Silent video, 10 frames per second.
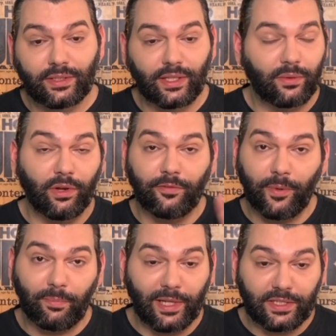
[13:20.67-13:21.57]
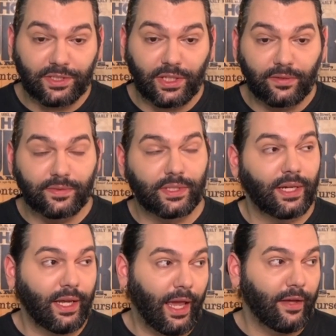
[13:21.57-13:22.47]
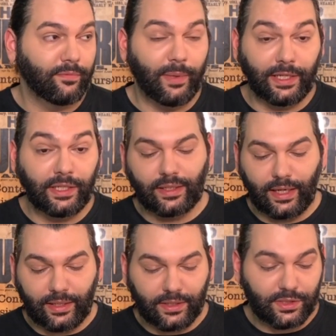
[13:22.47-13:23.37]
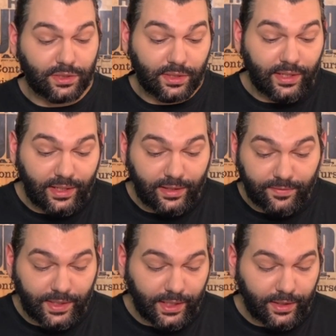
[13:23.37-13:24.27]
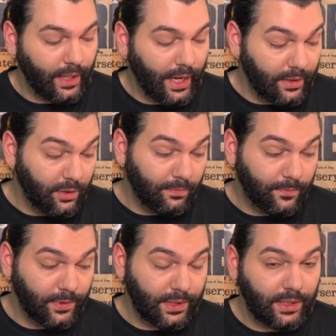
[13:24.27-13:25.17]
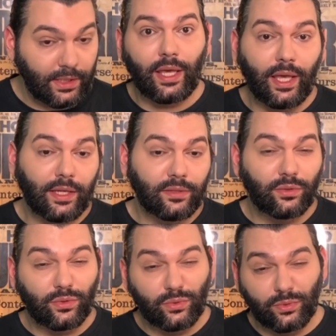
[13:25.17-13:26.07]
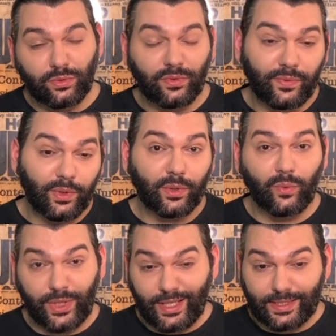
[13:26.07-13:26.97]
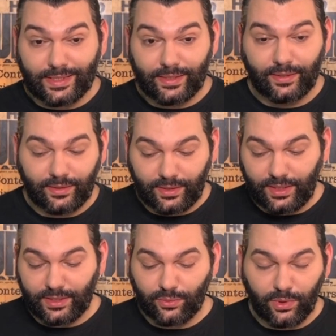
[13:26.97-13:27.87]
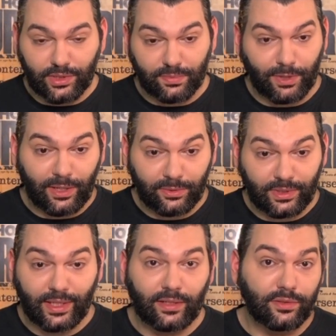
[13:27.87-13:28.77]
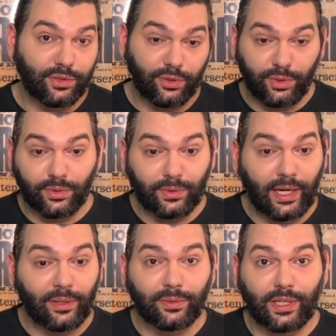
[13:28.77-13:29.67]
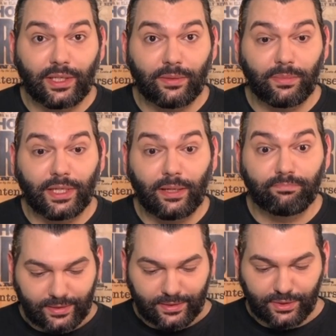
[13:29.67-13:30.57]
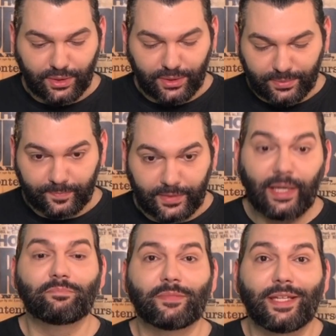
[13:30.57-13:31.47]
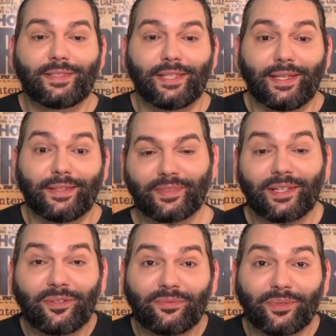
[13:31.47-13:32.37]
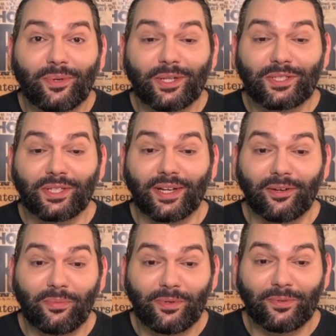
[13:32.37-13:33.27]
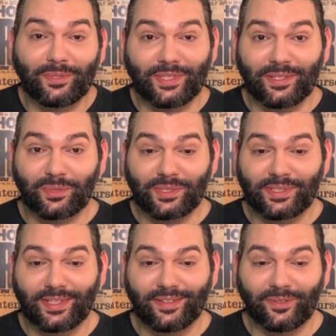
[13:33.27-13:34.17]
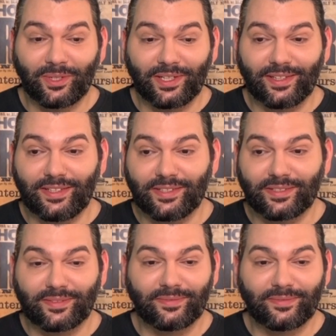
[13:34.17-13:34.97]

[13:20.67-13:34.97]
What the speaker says: like one of my plant shelves. I have many, and they're just going to live there. And hopefully in 2 to 4 weeks, these will sprout and I'll show you how they become. So yeah, that's it. Thank you for watching. I hope it was interesting, or at least,